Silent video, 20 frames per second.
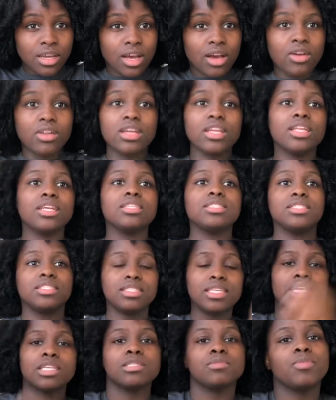I only did
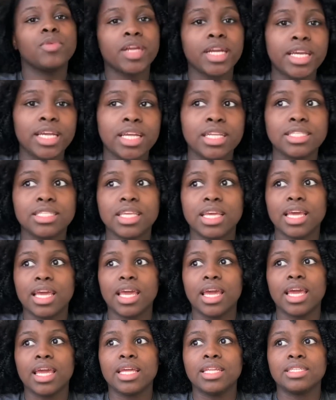6 braids,
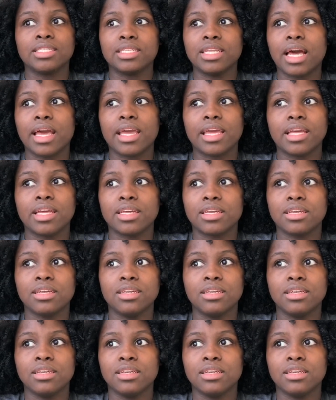and like